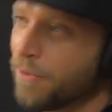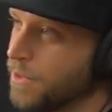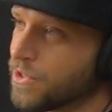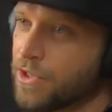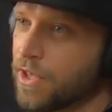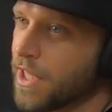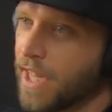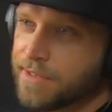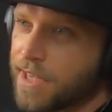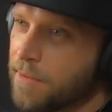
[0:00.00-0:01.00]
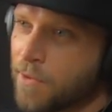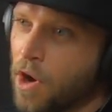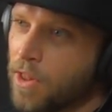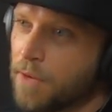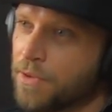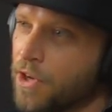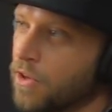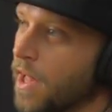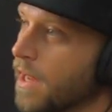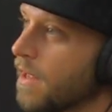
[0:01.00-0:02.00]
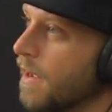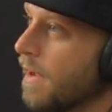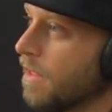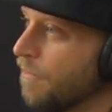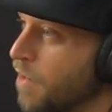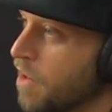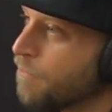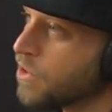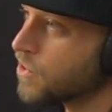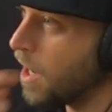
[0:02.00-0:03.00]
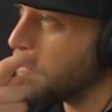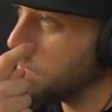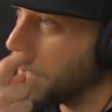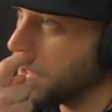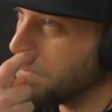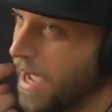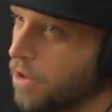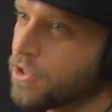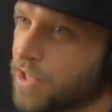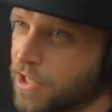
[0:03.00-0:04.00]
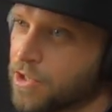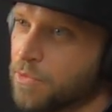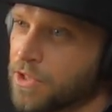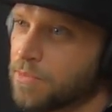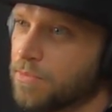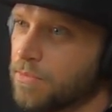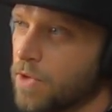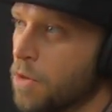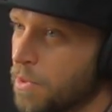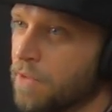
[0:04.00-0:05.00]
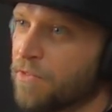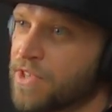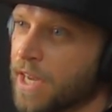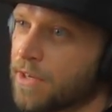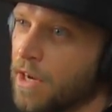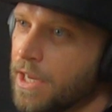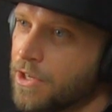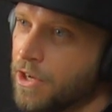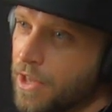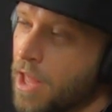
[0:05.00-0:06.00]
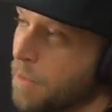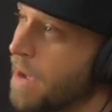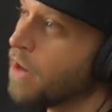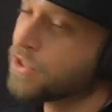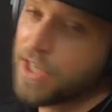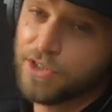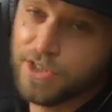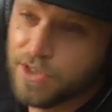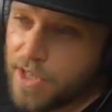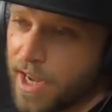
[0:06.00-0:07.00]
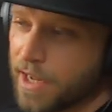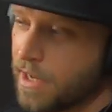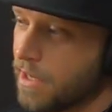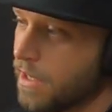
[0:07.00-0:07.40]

But we'd still get that same call up. You know, like the very first time we played the Power Station was opening for Tech N9ne. You know, and, and the Power Station's like